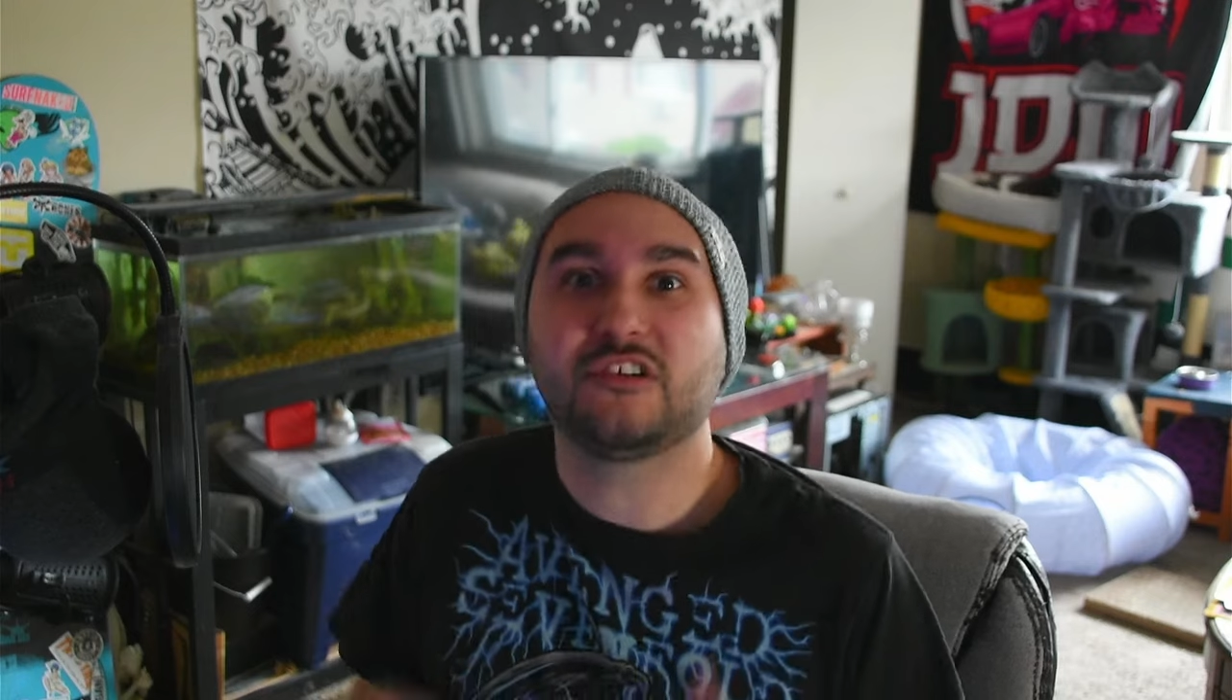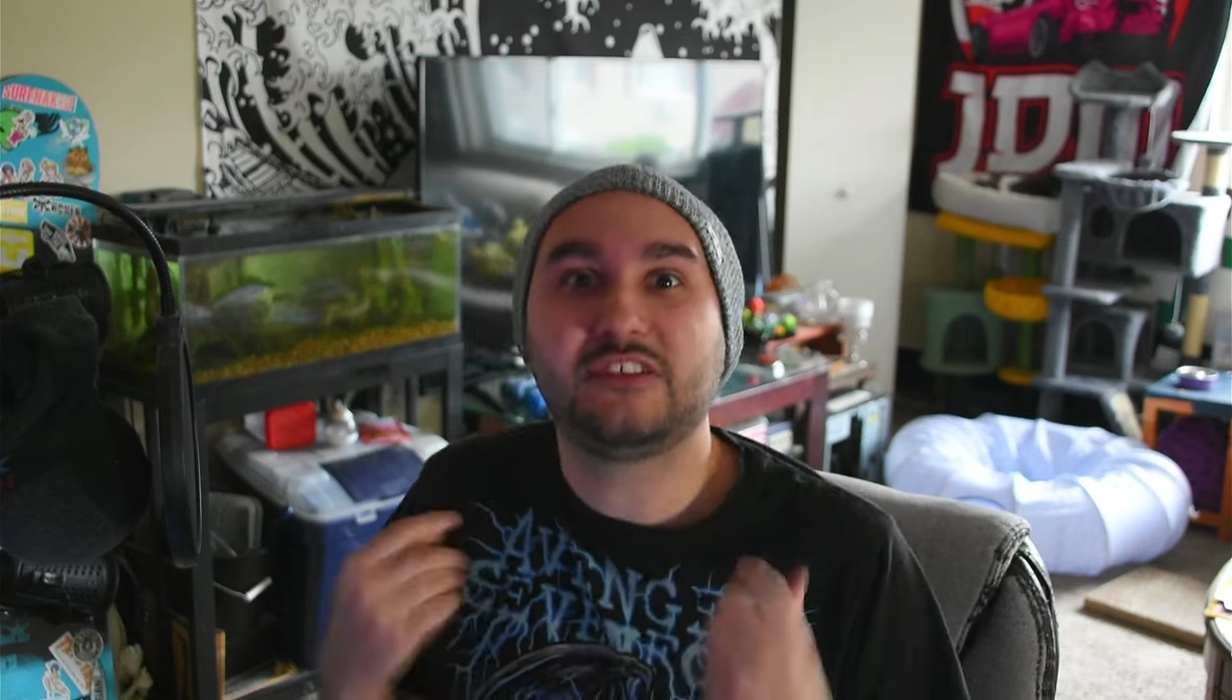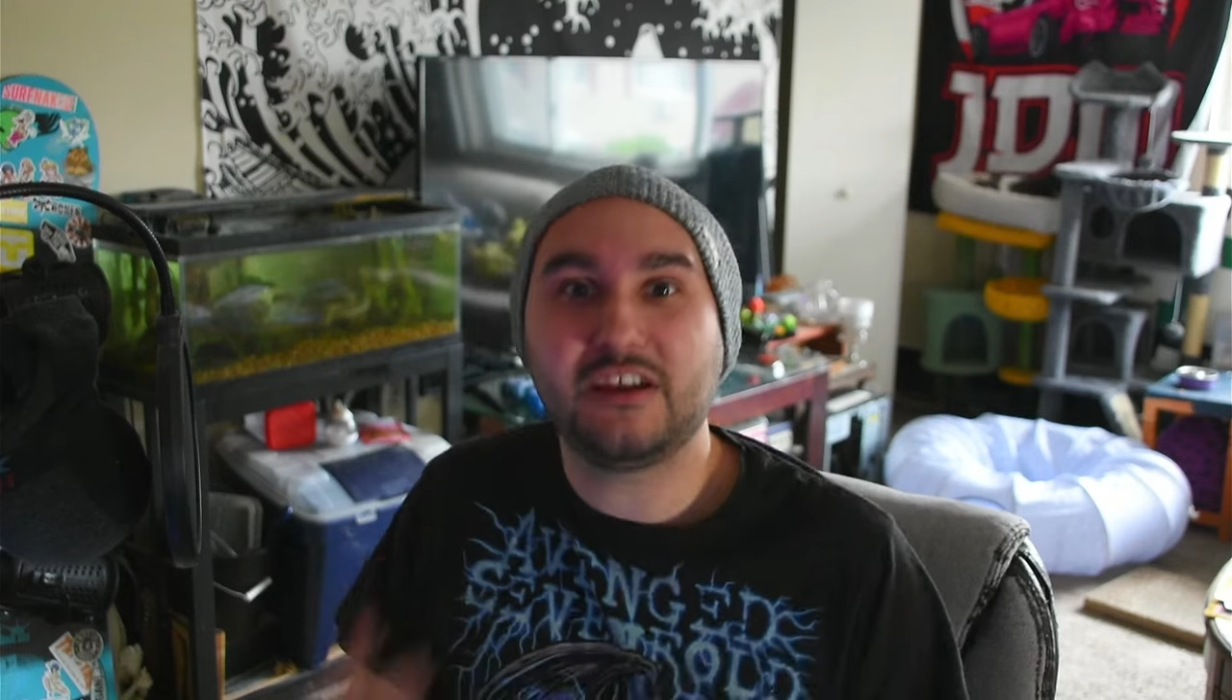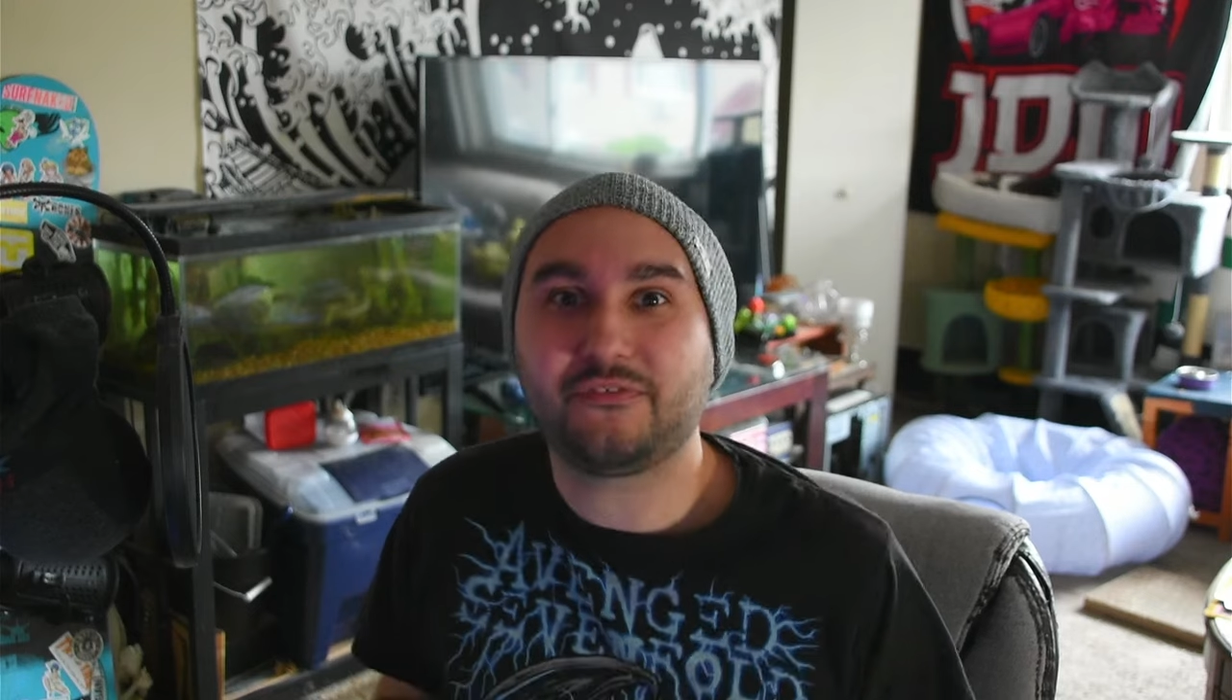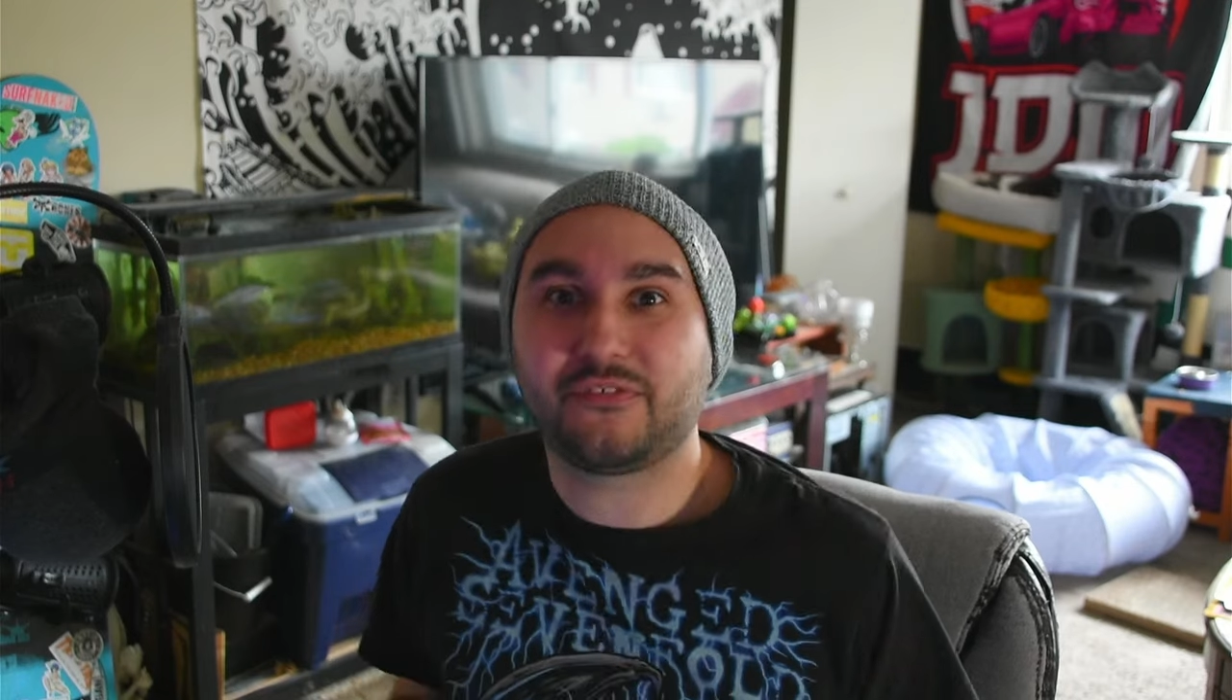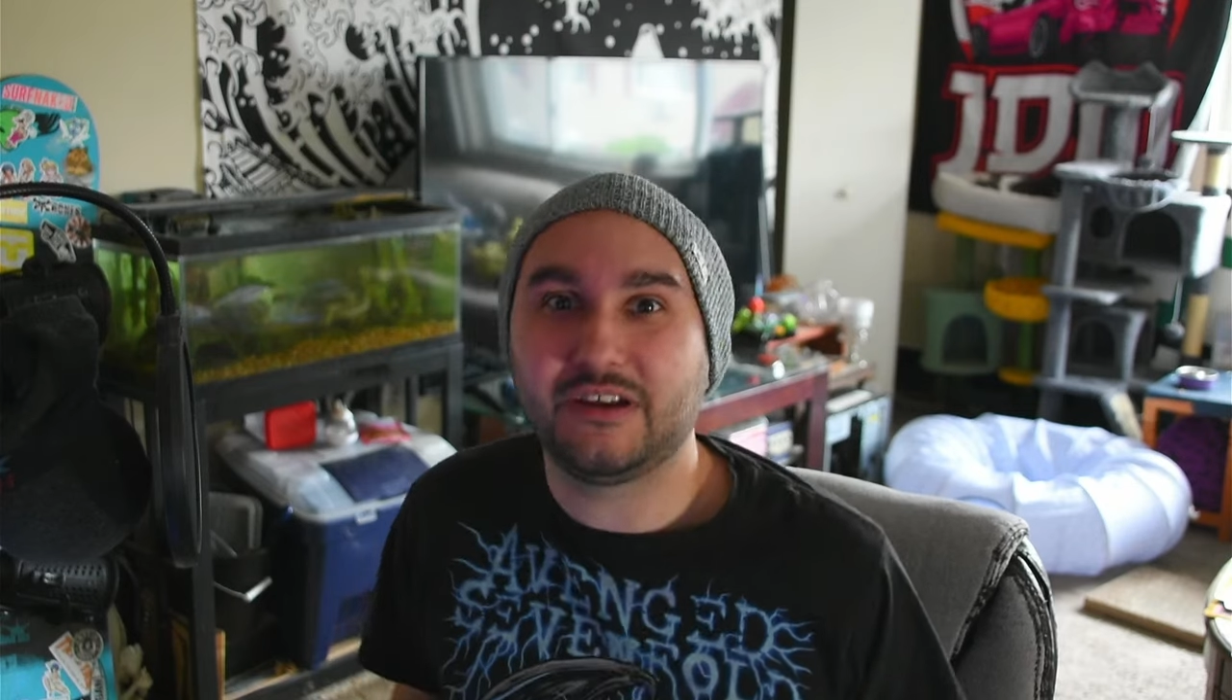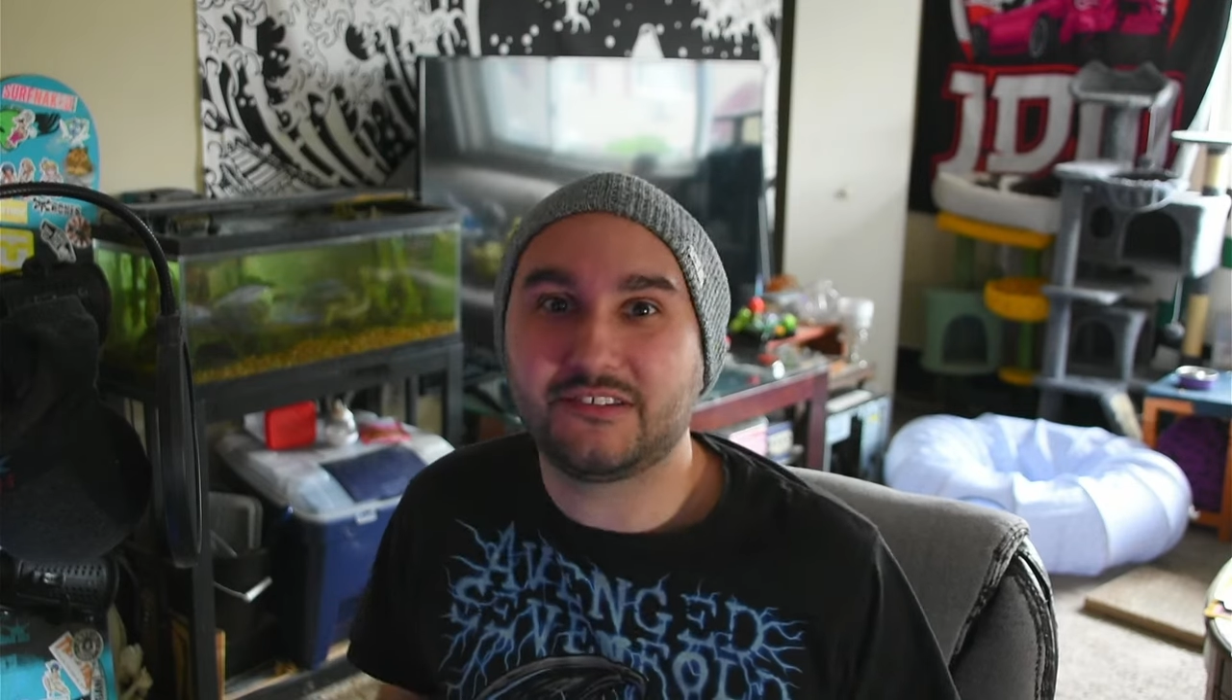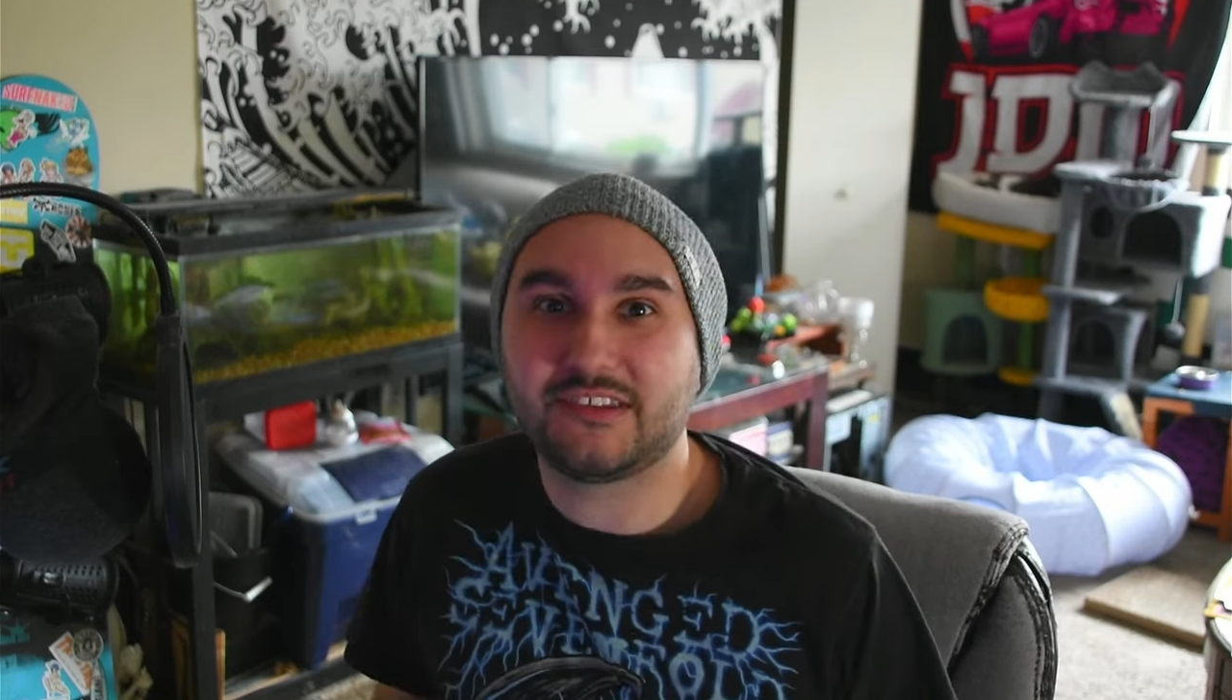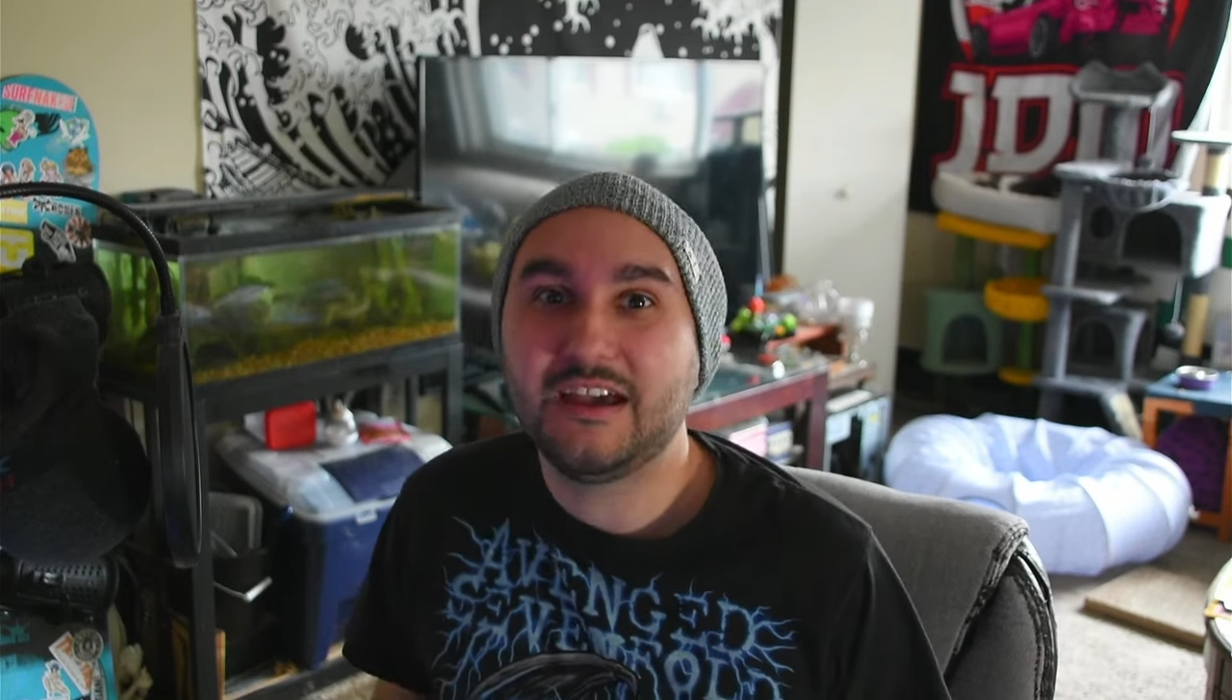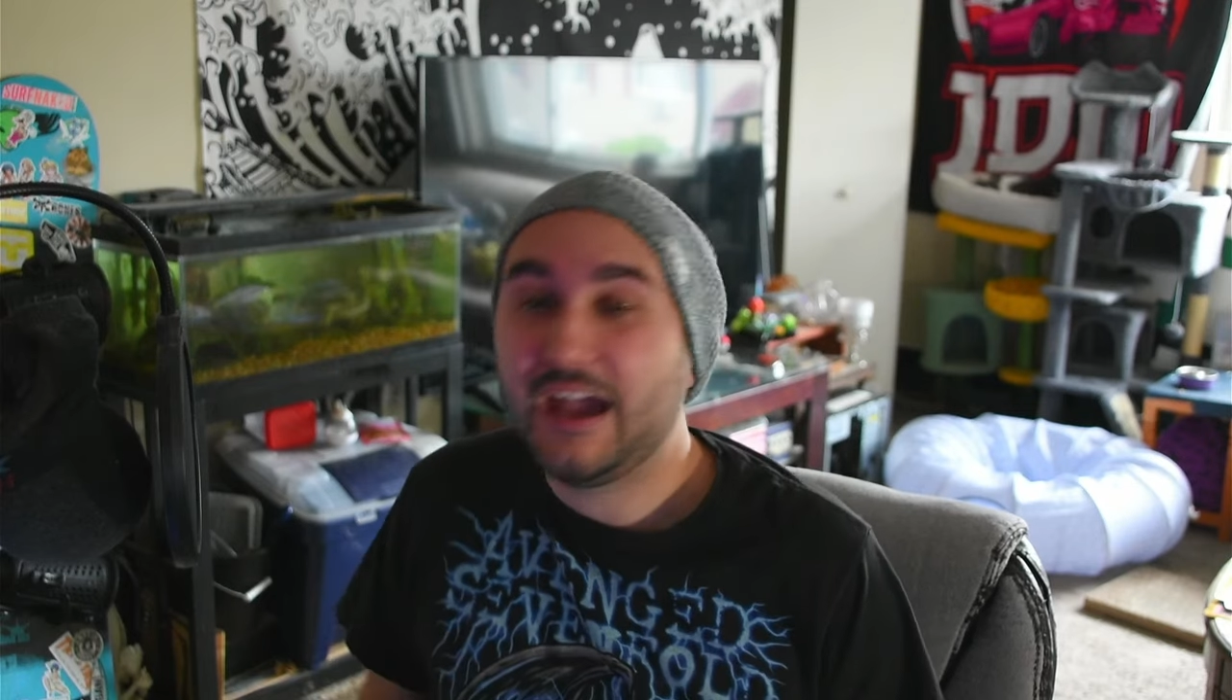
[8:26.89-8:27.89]

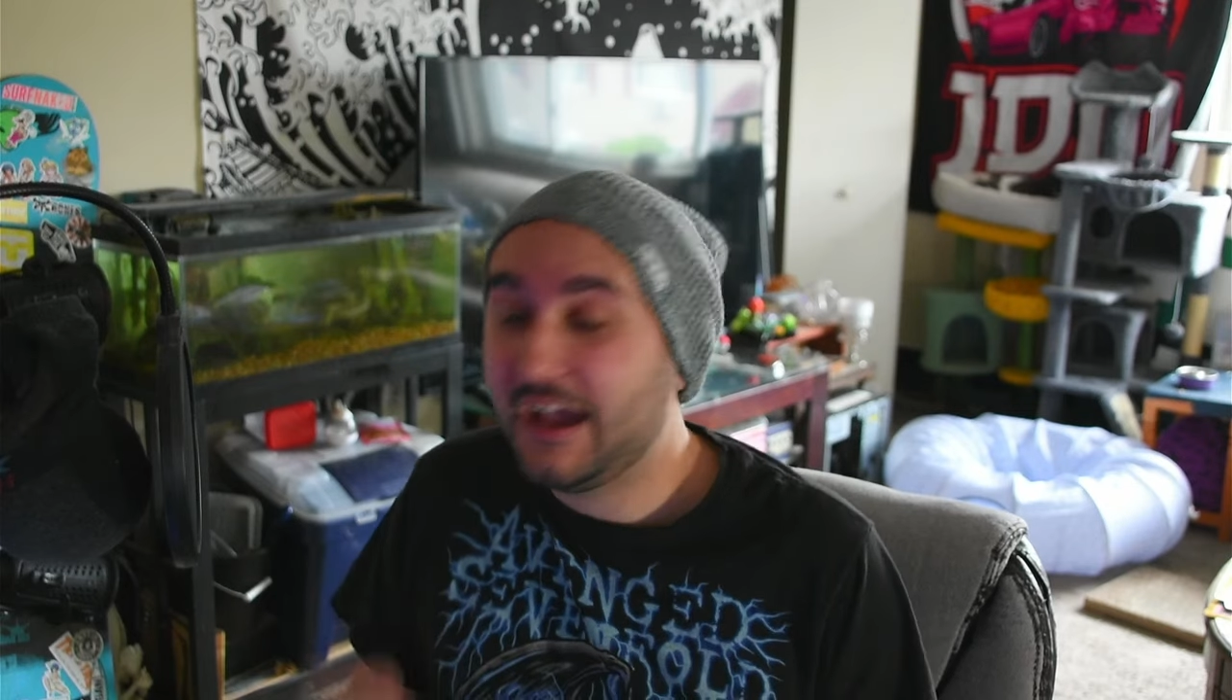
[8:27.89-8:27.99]
difference,